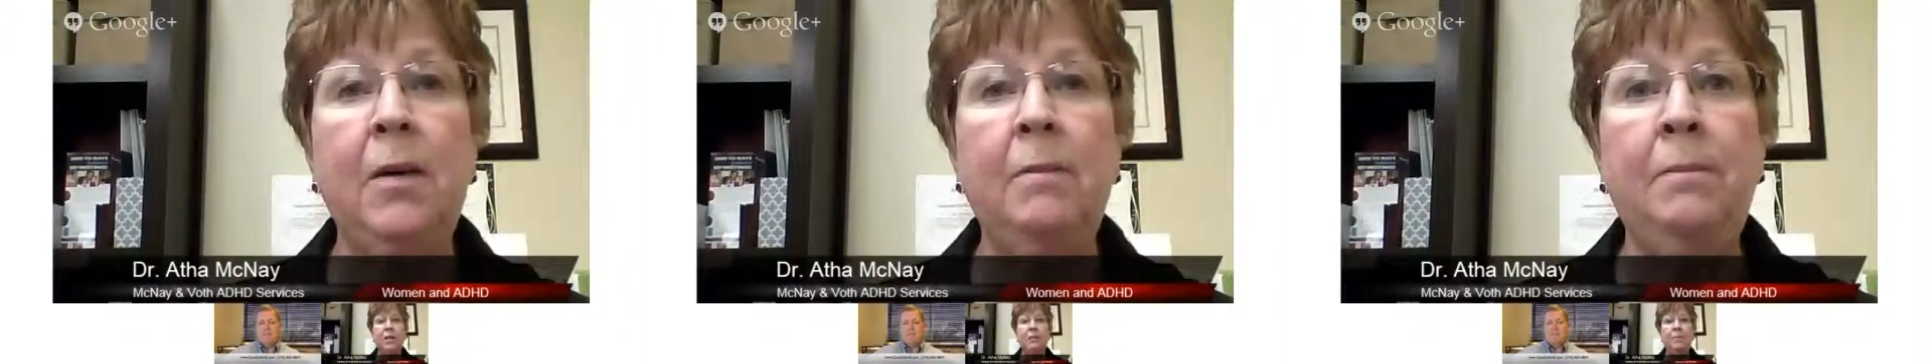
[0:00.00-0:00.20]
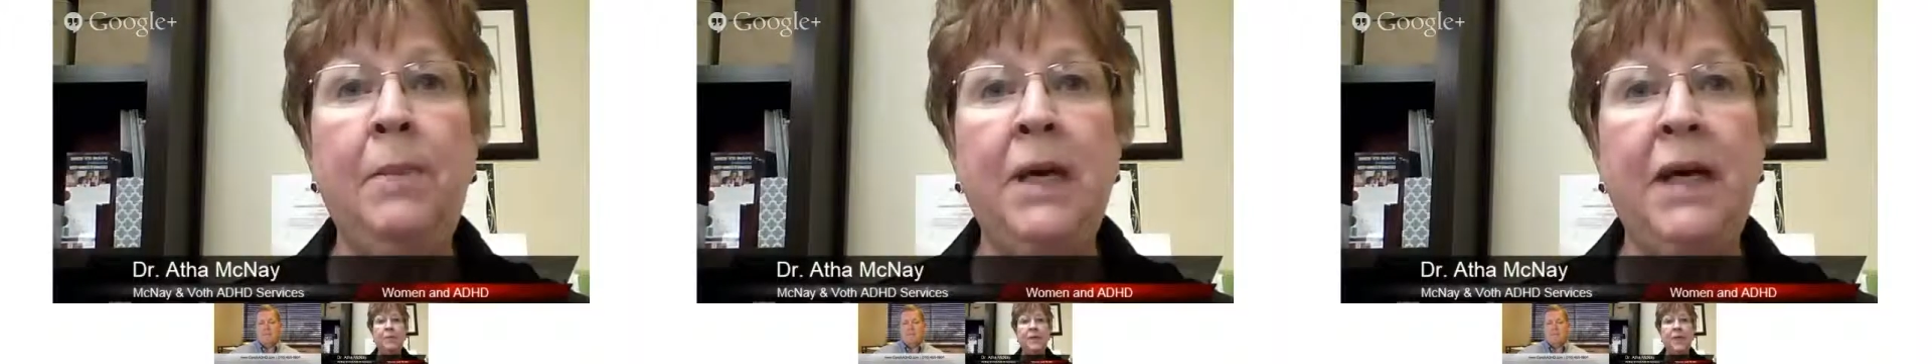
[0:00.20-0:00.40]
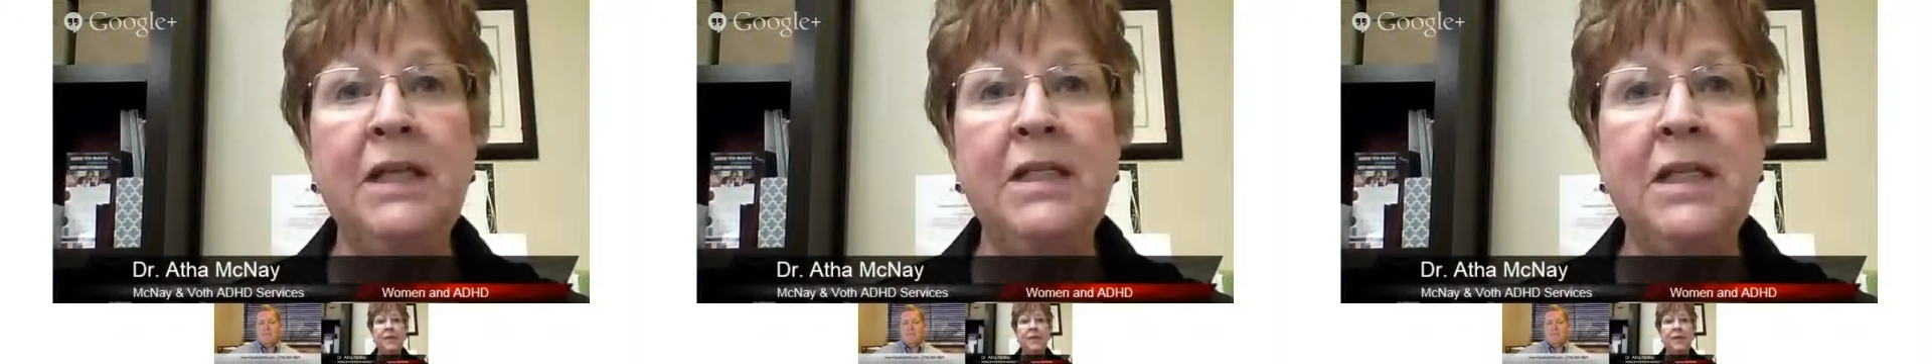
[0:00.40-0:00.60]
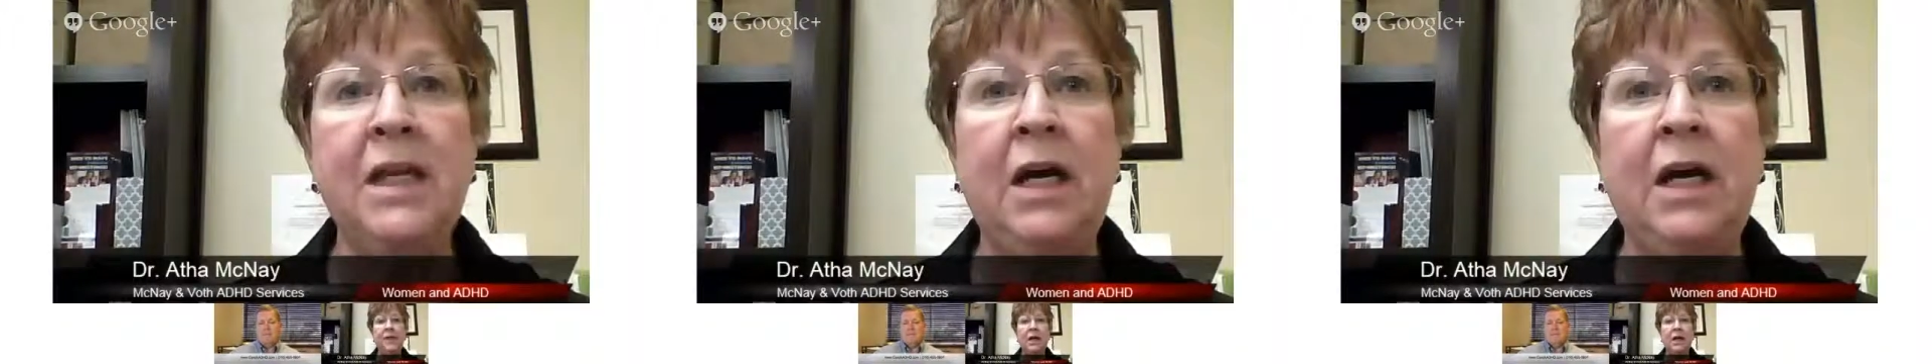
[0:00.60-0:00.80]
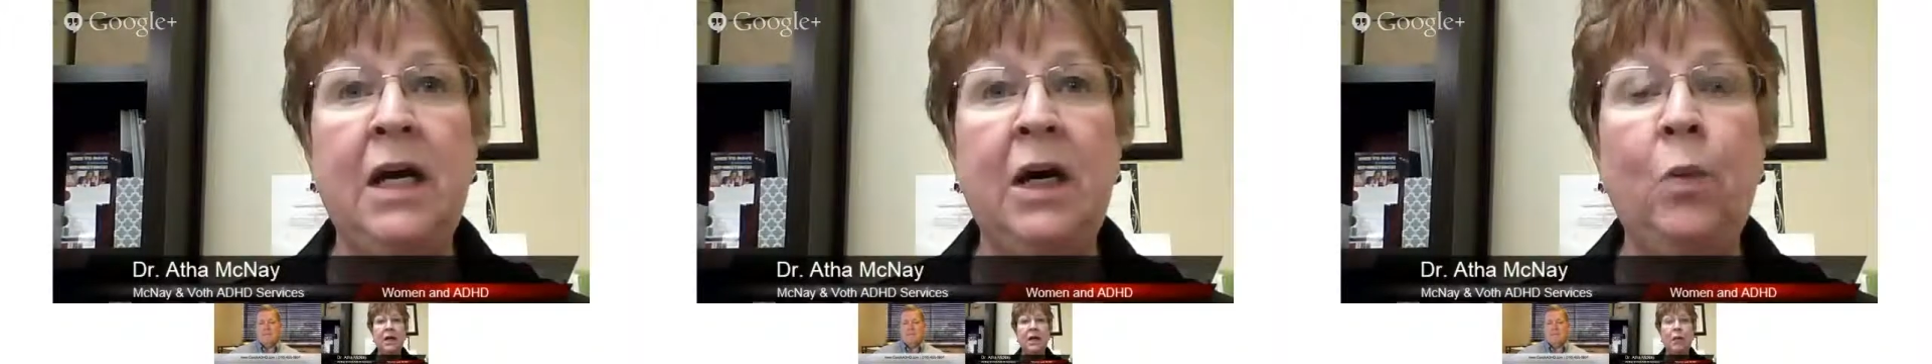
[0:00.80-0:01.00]
but
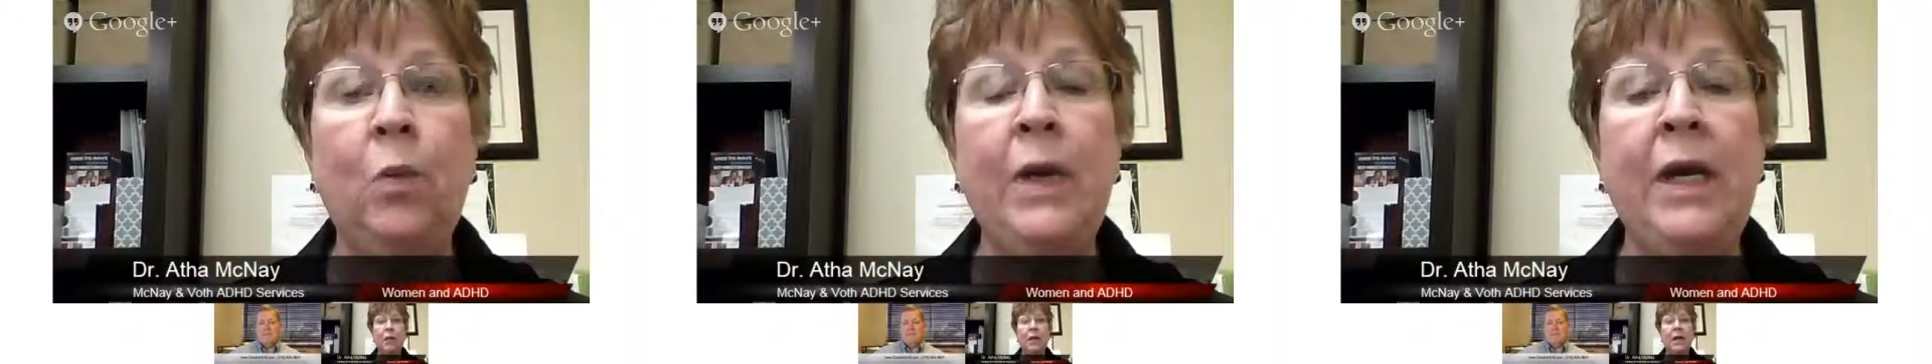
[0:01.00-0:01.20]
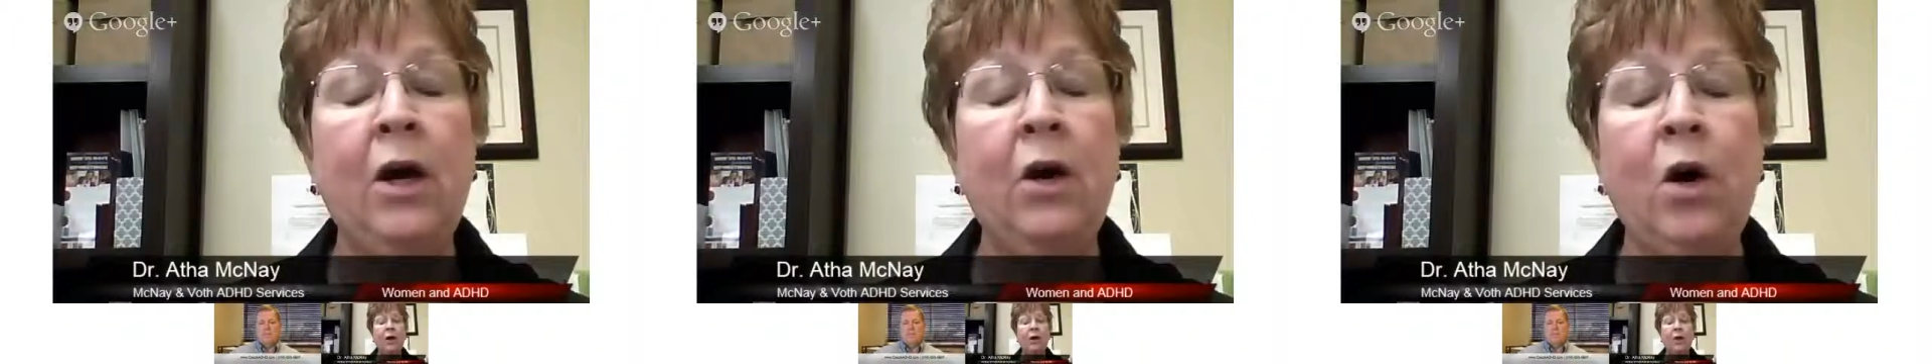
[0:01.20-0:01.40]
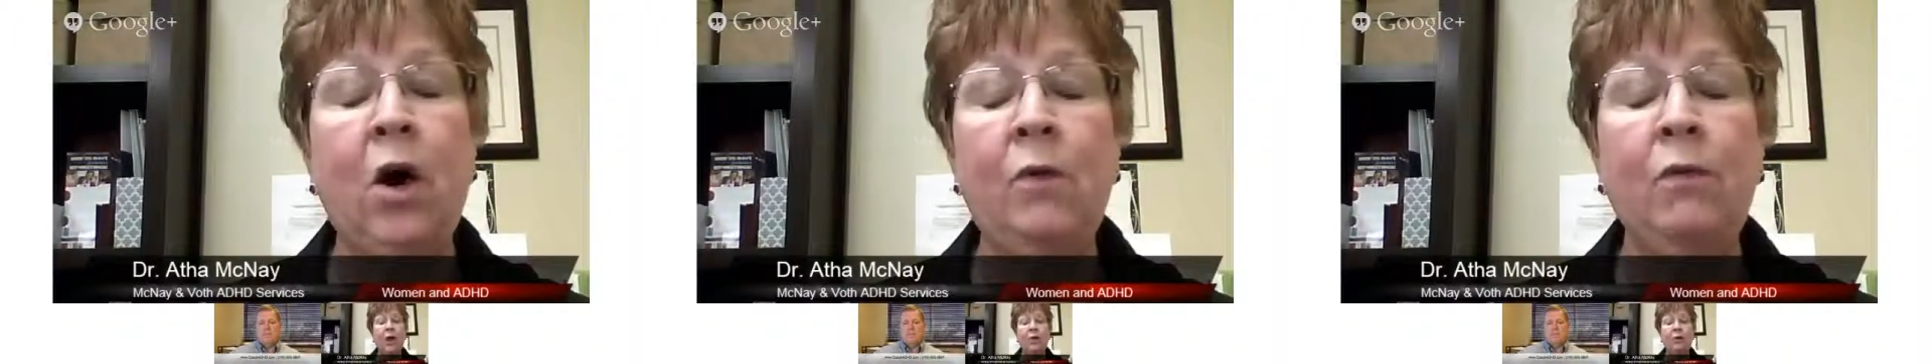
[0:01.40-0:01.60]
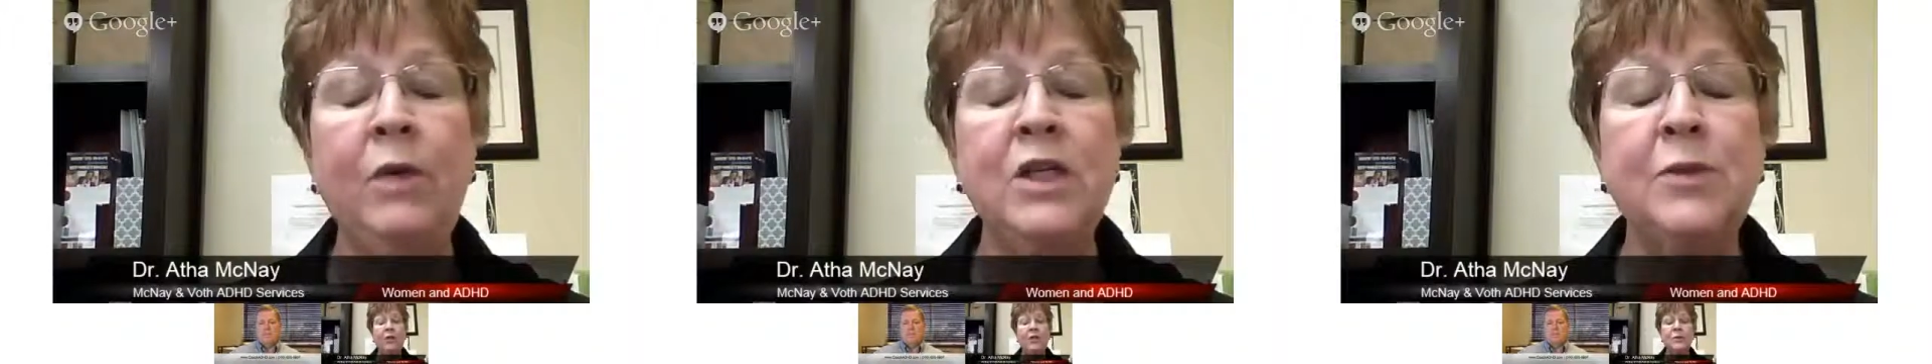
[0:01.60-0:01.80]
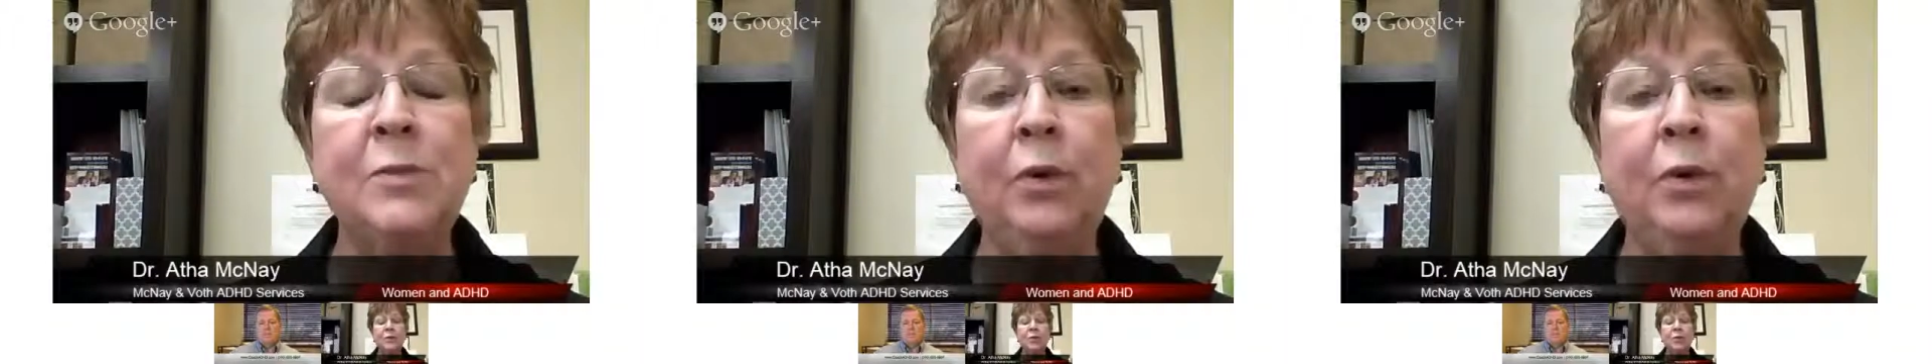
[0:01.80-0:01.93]
we are always